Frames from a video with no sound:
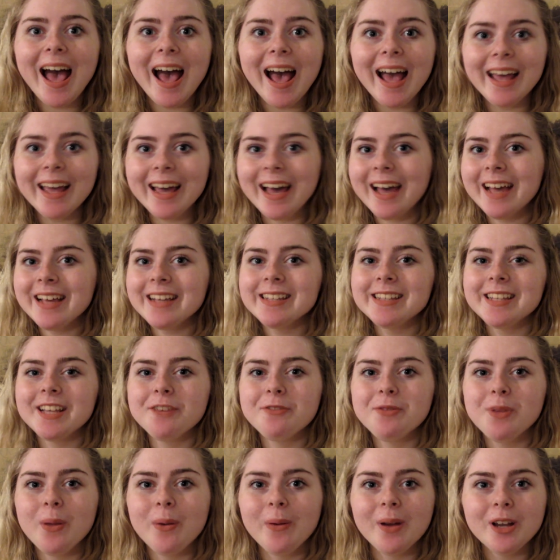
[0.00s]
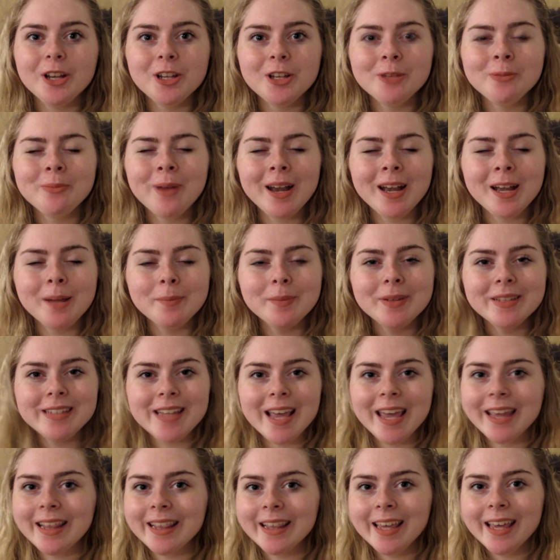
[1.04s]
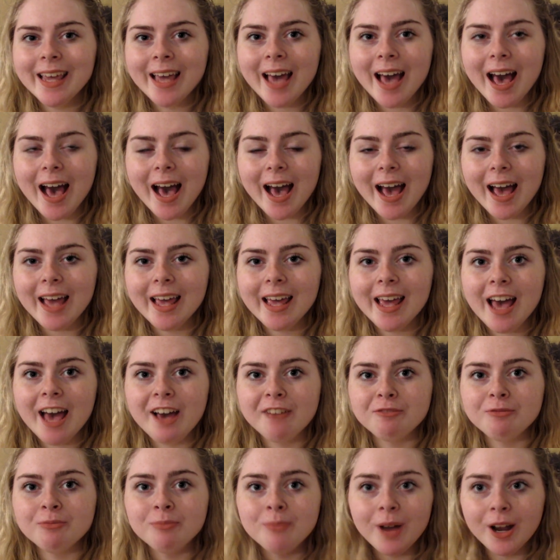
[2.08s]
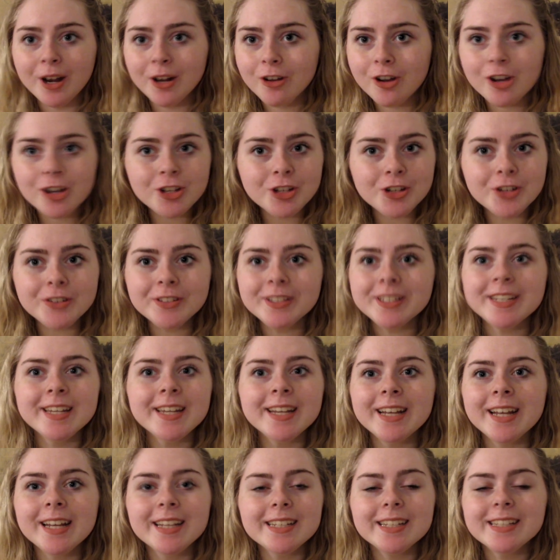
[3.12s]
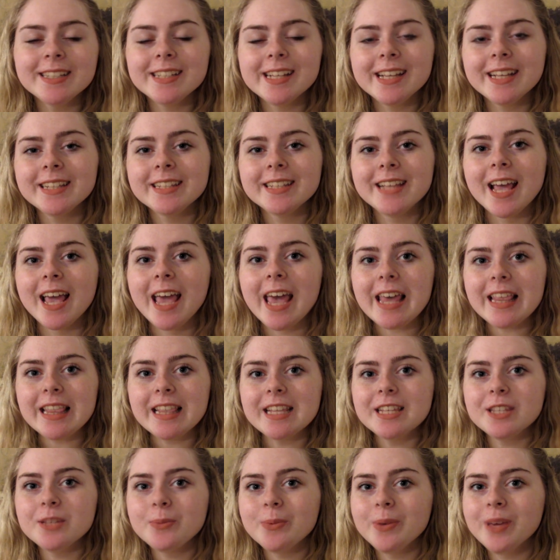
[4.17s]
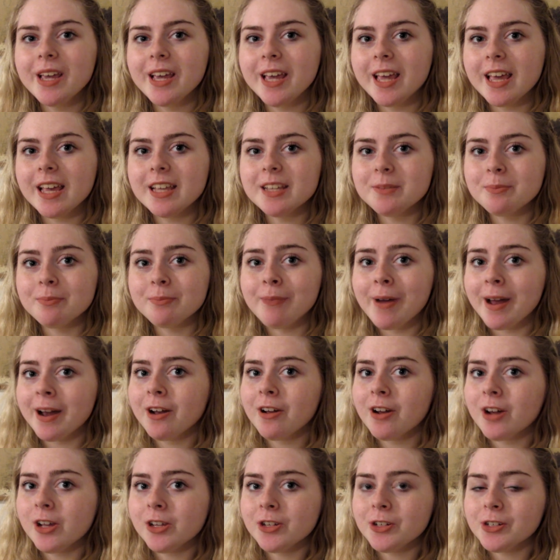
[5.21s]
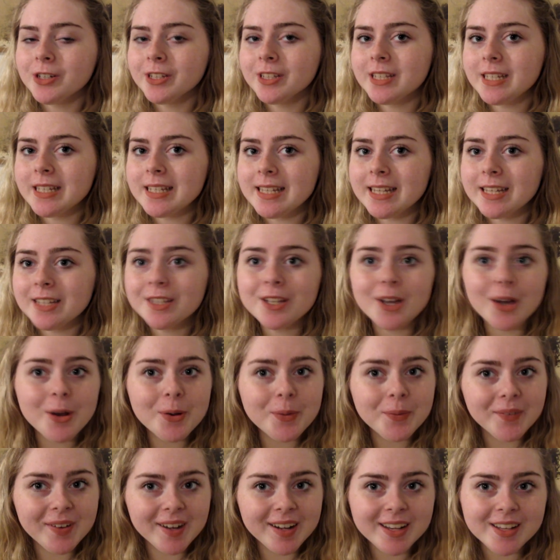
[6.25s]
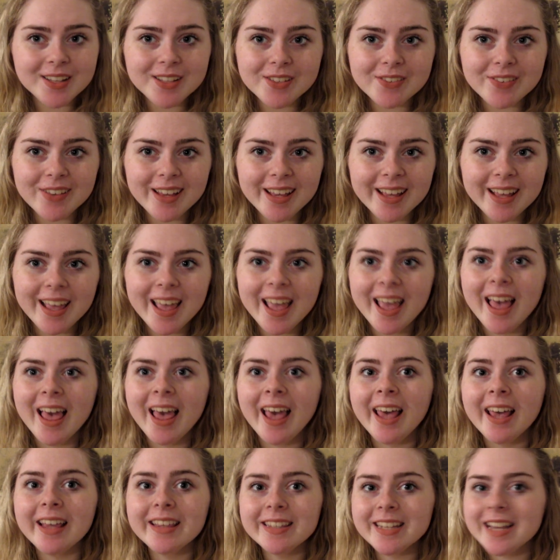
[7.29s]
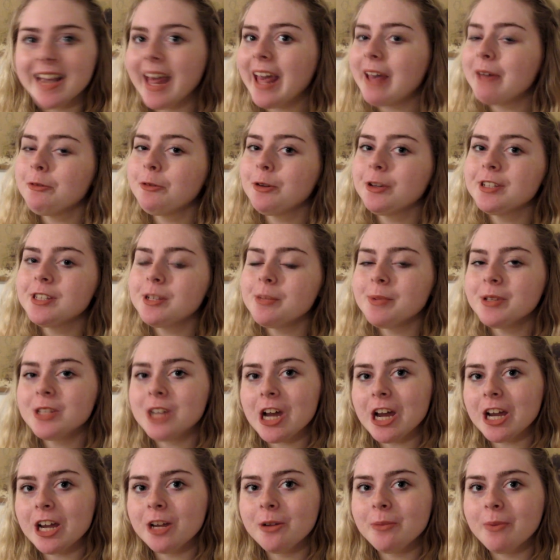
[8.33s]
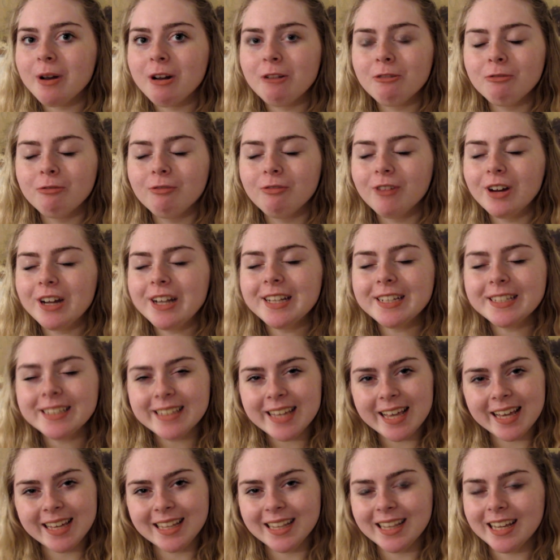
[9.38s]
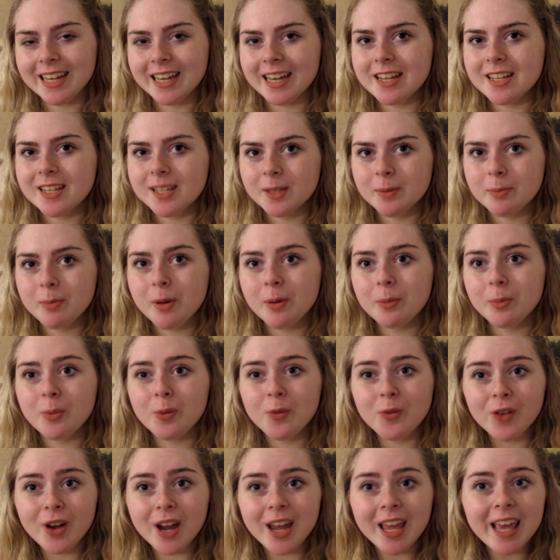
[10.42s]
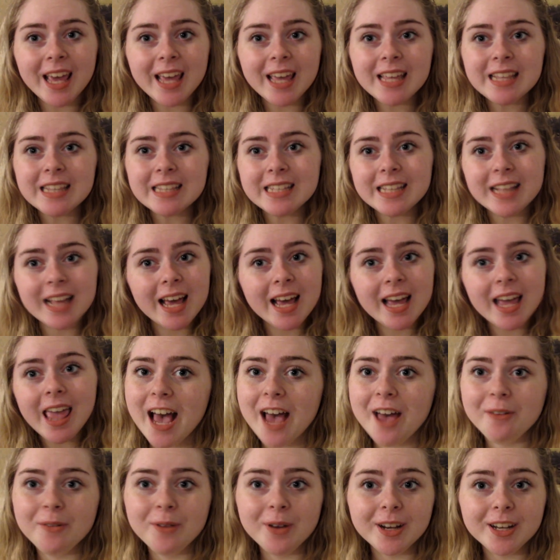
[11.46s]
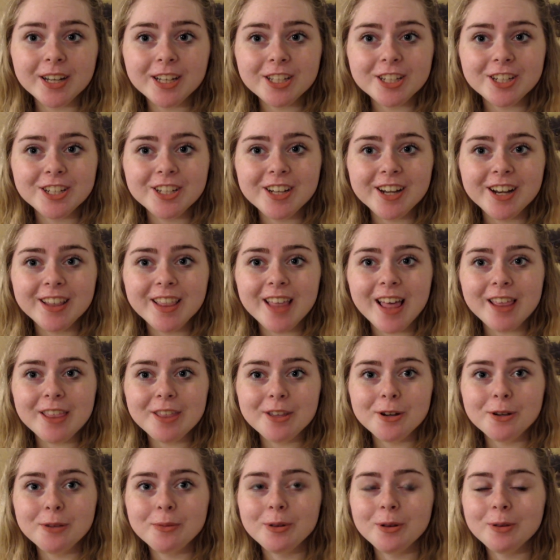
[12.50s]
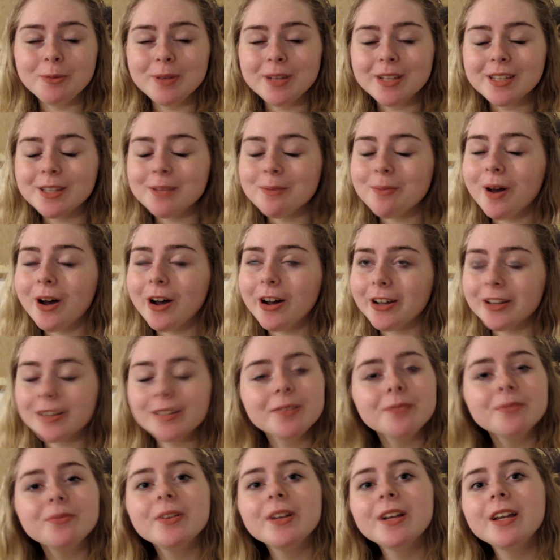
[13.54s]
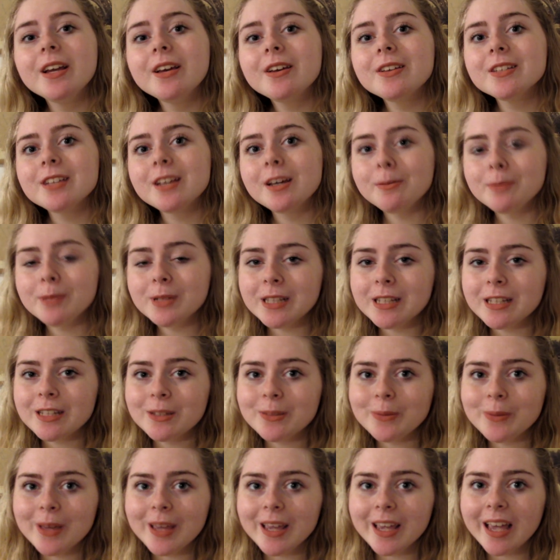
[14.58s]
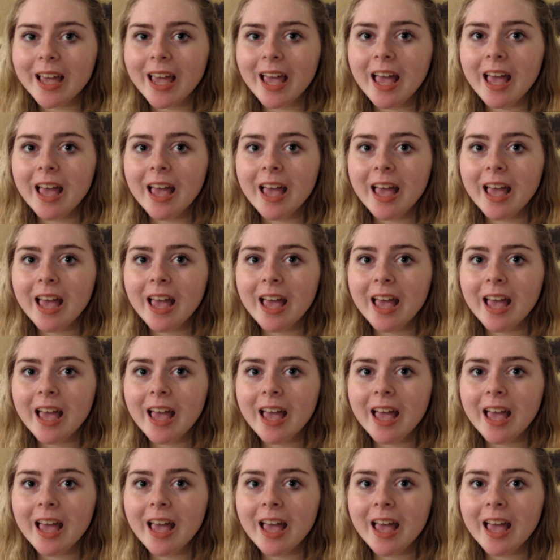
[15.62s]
Hi guys, if you are new, my name is Haley. I have mitochondrial DNA disease and this week is Mitochondrial Disease Awareness Week. And today I'm going to be talking about what exactly it is, but before I get into that, I wanted to share that there will be some awesome videos coming this week.